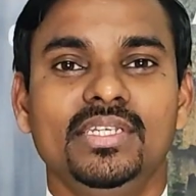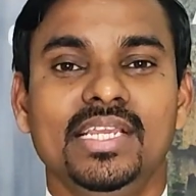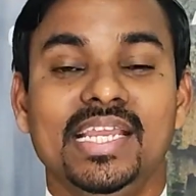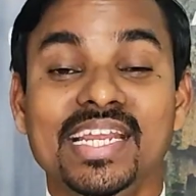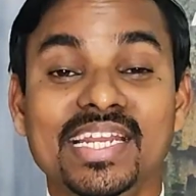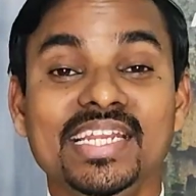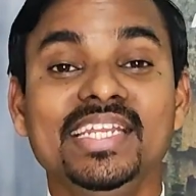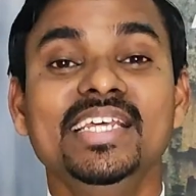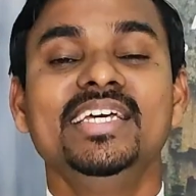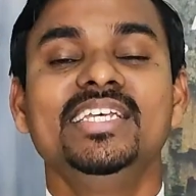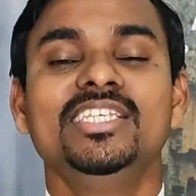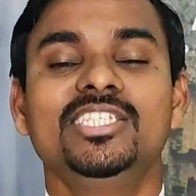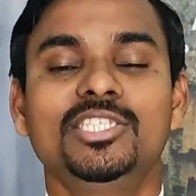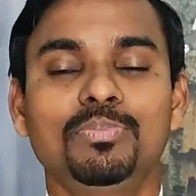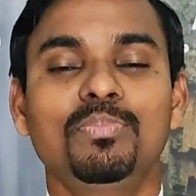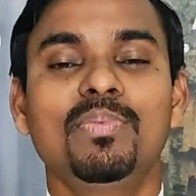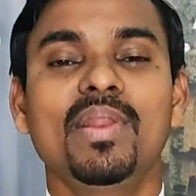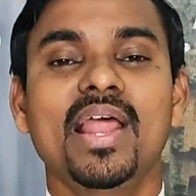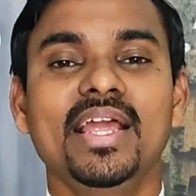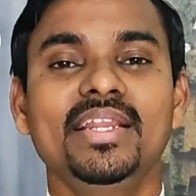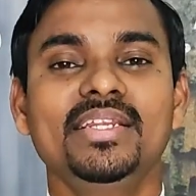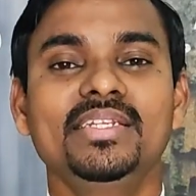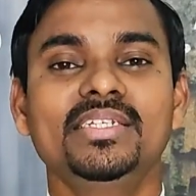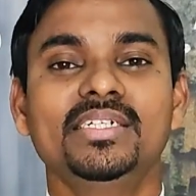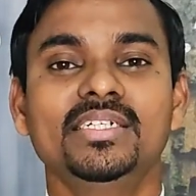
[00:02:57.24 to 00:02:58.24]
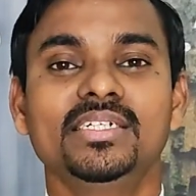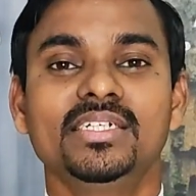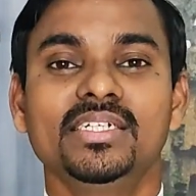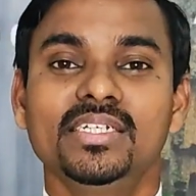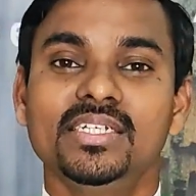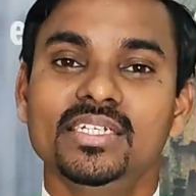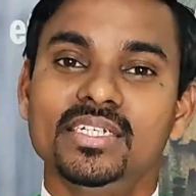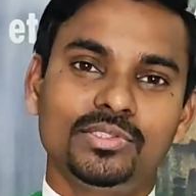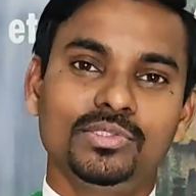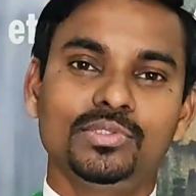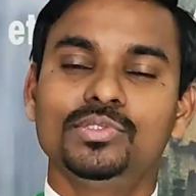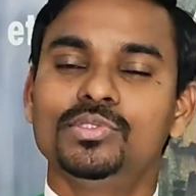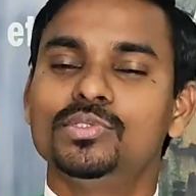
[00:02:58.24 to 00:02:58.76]
in splendor
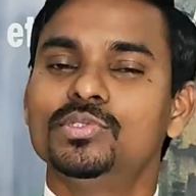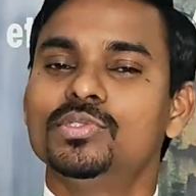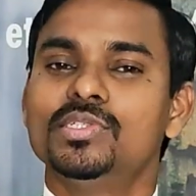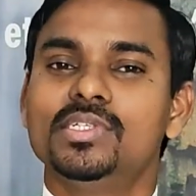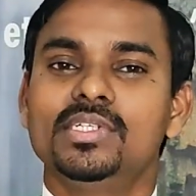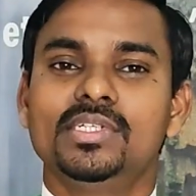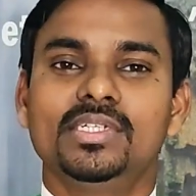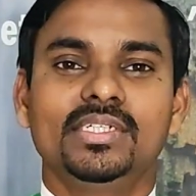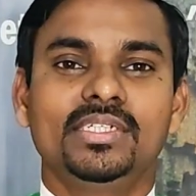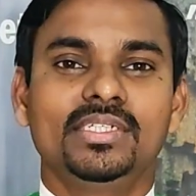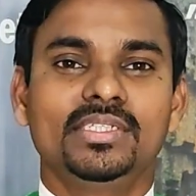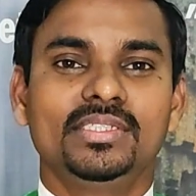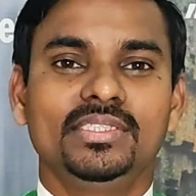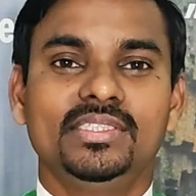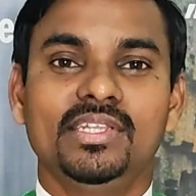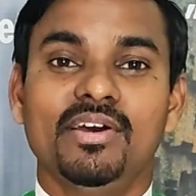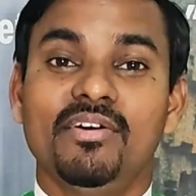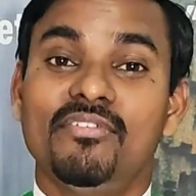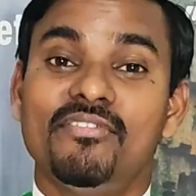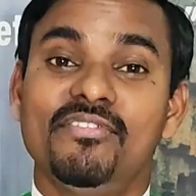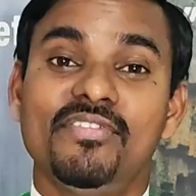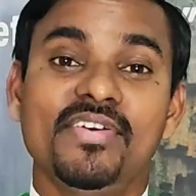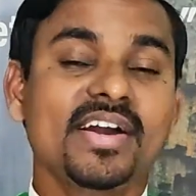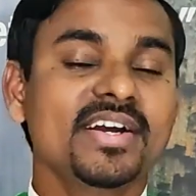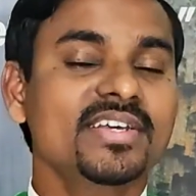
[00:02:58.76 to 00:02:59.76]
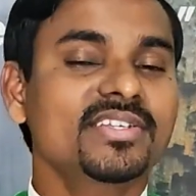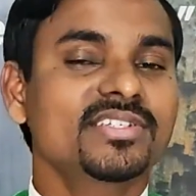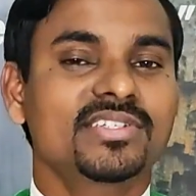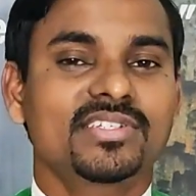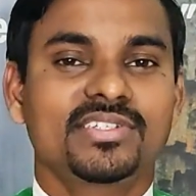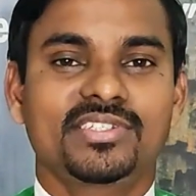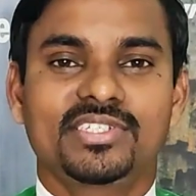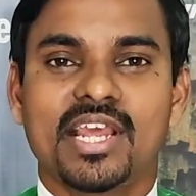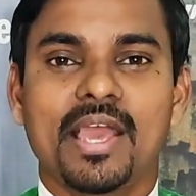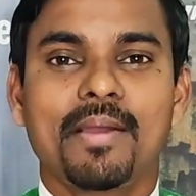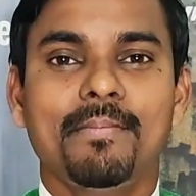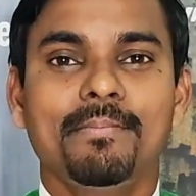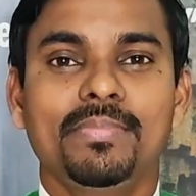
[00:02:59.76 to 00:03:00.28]
to the
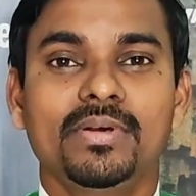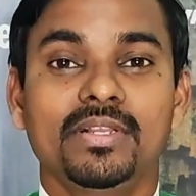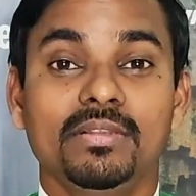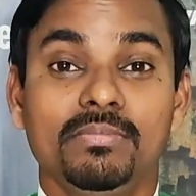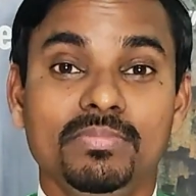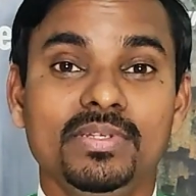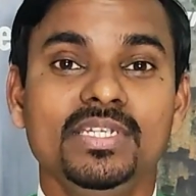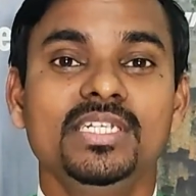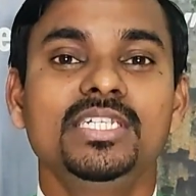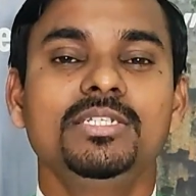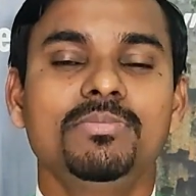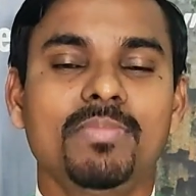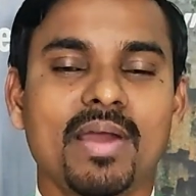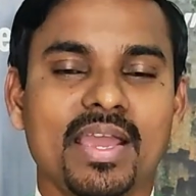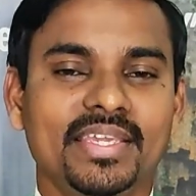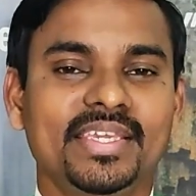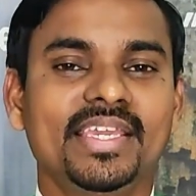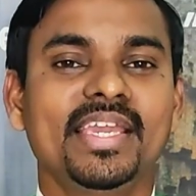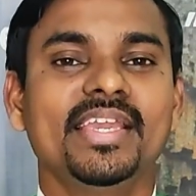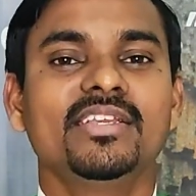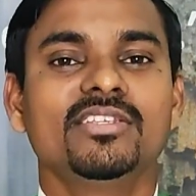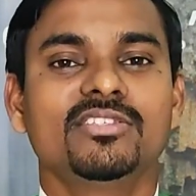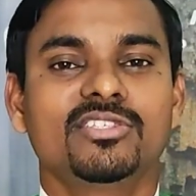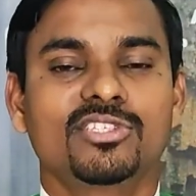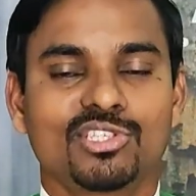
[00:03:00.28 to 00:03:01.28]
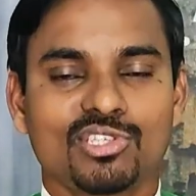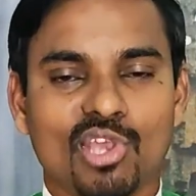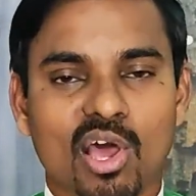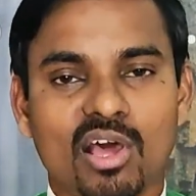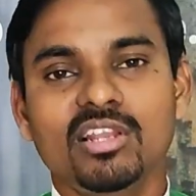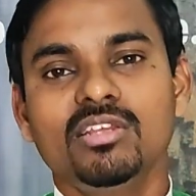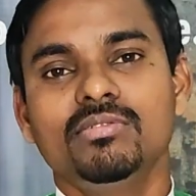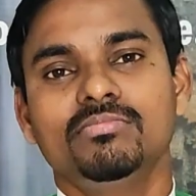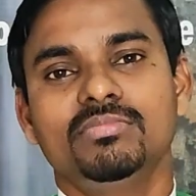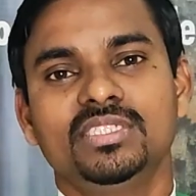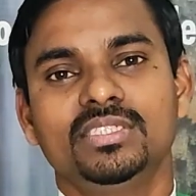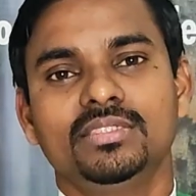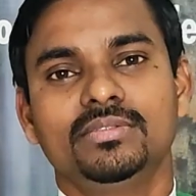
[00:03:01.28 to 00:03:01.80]
first temple built by King
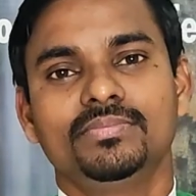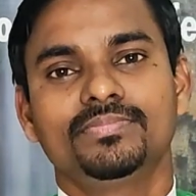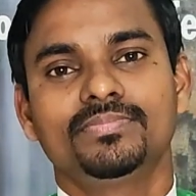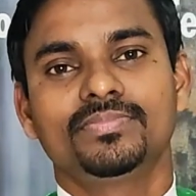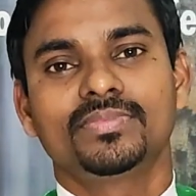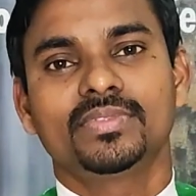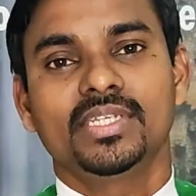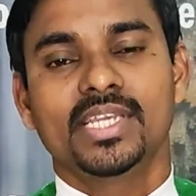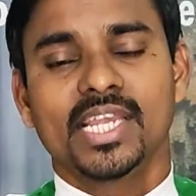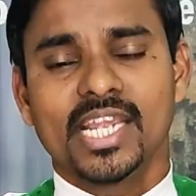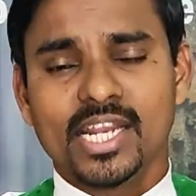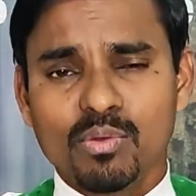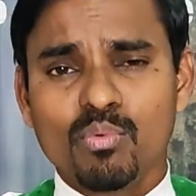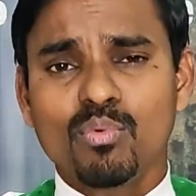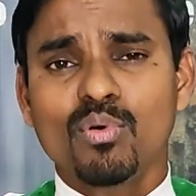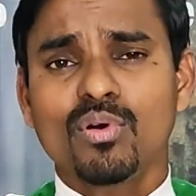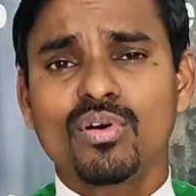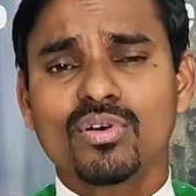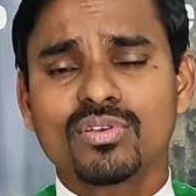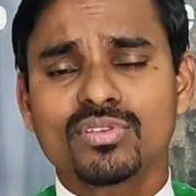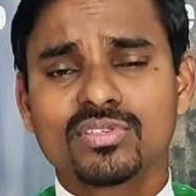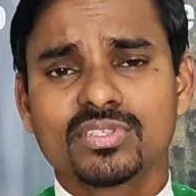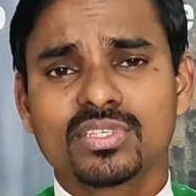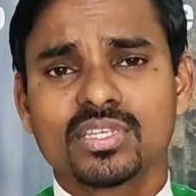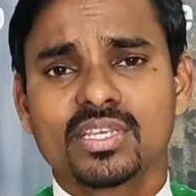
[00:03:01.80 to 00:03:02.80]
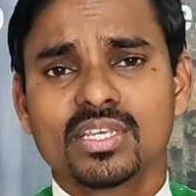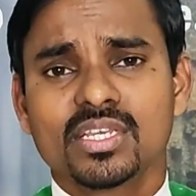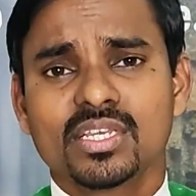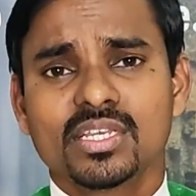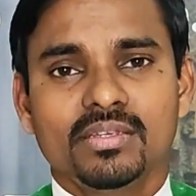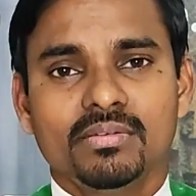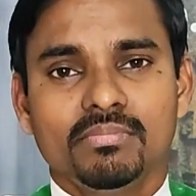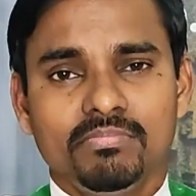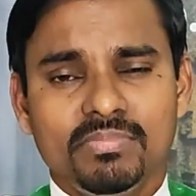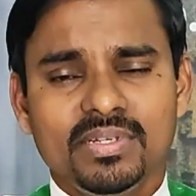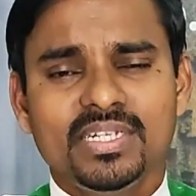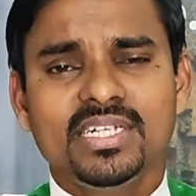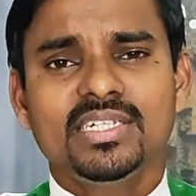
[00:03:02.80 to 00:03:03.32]
Solomon. It was
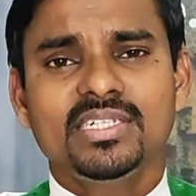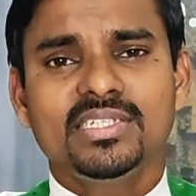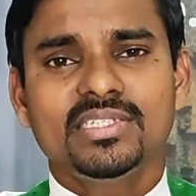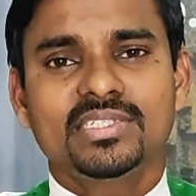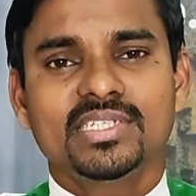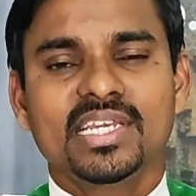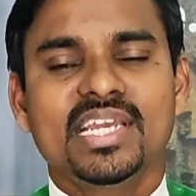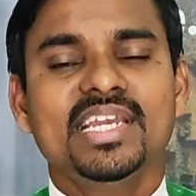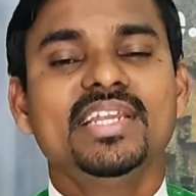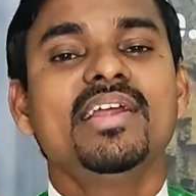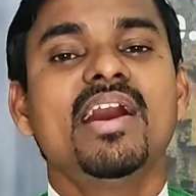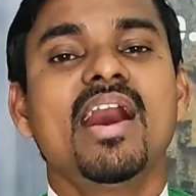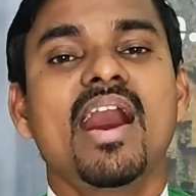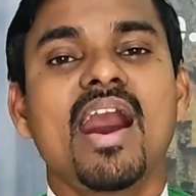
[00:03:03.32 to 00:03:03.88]
built in